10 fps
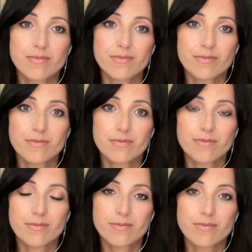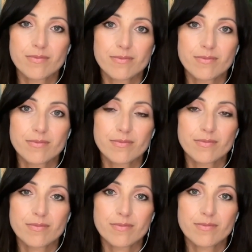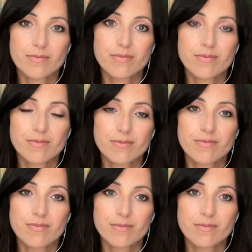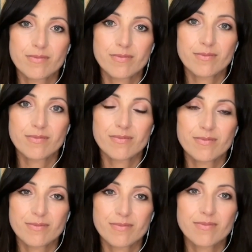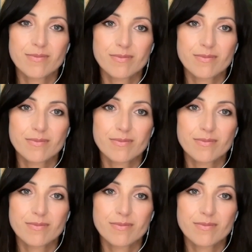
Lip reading: (not speaking)